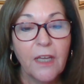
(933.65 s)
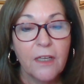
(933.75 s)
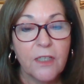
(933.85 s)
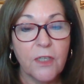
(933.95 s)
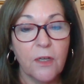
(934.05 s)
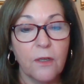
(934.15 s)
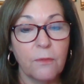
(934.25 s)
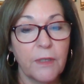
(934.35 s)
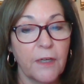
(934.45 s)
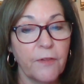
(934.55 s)
So
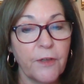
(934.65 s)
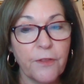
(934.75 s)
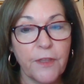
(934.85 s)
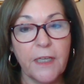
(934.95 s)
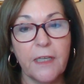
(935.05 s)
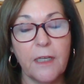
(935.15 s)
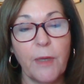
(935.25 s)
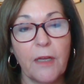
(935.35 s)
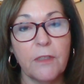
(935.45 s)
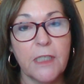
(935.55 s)
whenever you're thinking
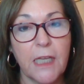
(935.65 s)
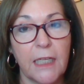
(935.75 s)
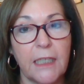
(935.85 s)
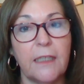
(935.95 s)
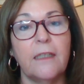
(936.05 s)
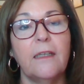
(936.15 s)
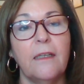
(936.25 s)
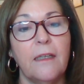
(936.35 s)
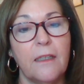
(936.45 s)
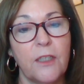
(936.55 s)
about selling,
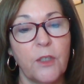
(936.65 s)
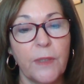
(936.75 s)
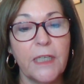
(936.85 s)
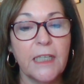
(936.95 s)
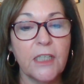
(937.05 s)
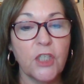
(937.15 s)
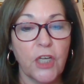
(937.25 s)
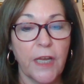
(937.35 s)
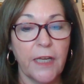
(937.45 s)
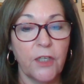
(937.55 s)
doing an
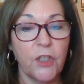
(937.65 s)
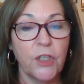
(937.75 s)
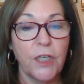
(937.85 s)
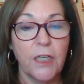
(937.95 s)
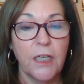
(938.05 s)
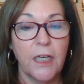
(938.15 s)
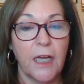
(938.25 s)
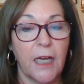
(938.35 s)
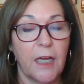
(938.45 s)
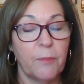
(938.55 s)
exchange,
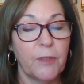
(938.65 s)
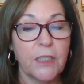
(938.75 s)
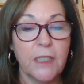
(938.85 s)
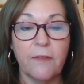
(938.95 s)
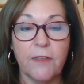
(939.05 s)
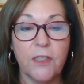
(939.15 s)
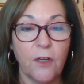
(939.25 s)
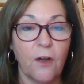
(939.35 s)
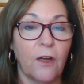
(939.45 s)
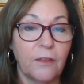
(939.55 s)
just give us a
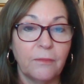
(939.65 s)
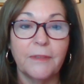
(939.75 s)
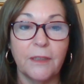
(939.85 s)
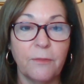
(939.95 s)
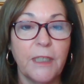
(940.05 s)
call and